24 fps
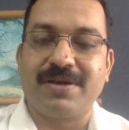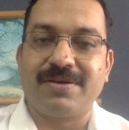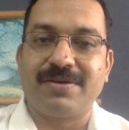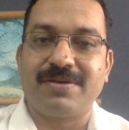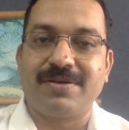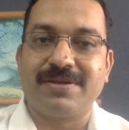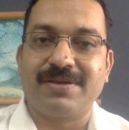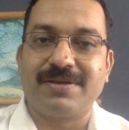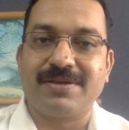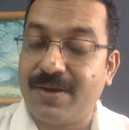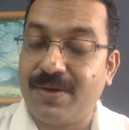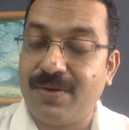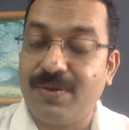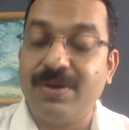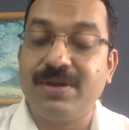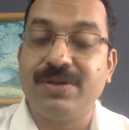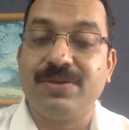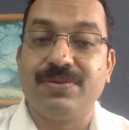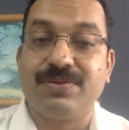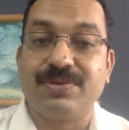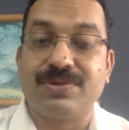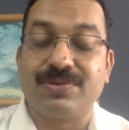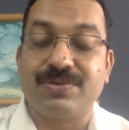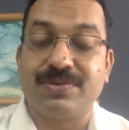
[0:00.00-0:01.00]
on, only
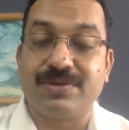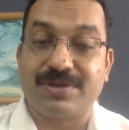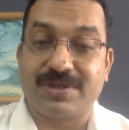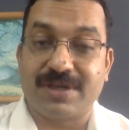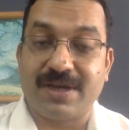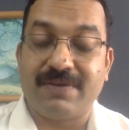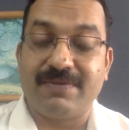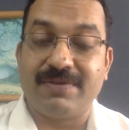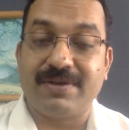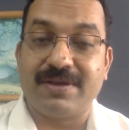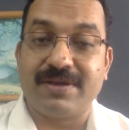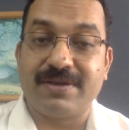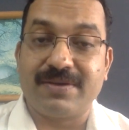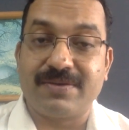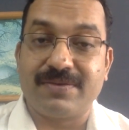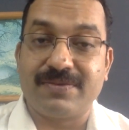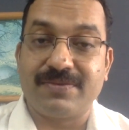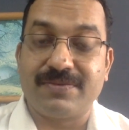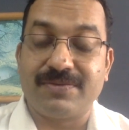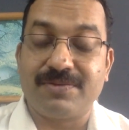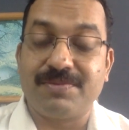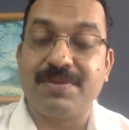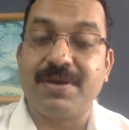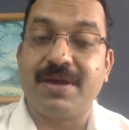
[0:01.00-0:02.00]
those who are traveling
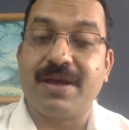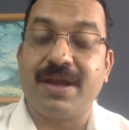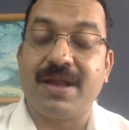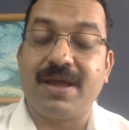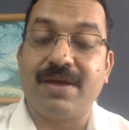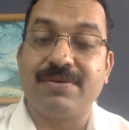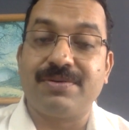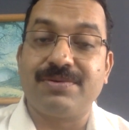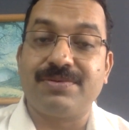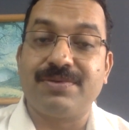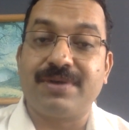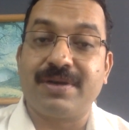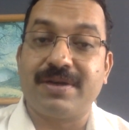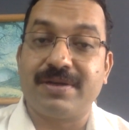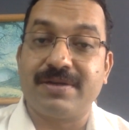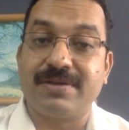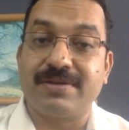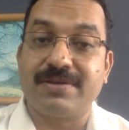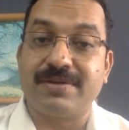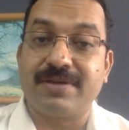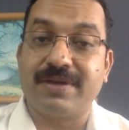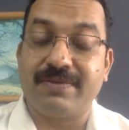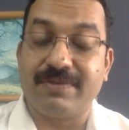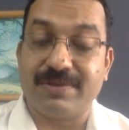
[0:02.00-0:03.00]
would be allowed to enter the
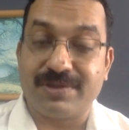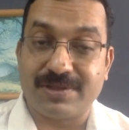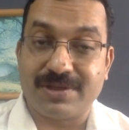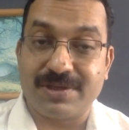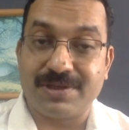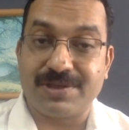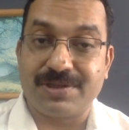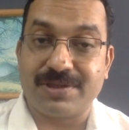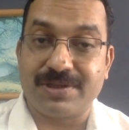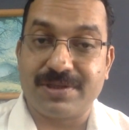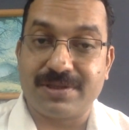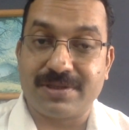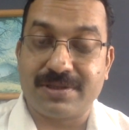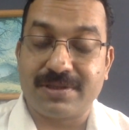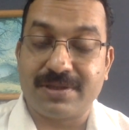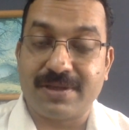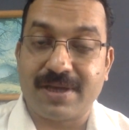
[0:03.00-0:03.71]
railway stations.